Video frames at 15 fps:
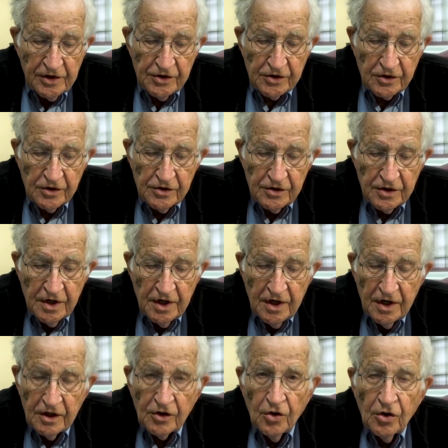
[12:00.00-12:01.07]
preachers
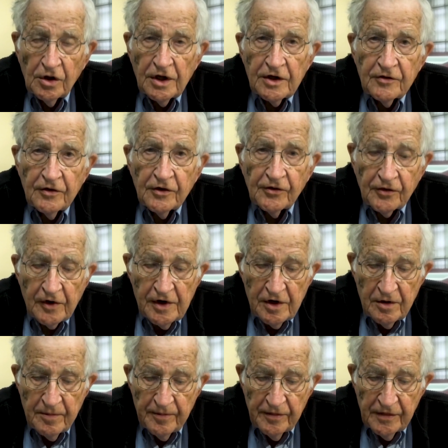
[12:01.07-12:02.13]
calling for
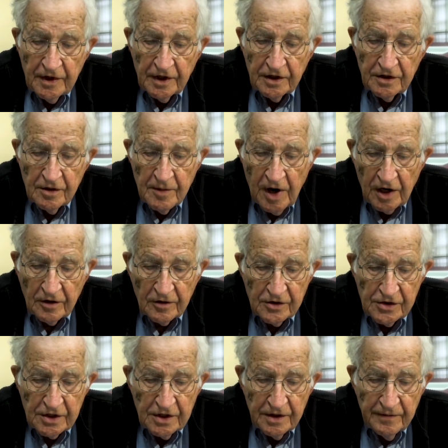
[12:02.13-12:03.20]
freedom and
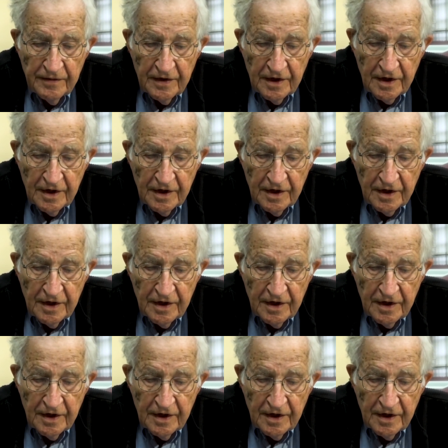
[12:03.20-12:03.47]
democracy.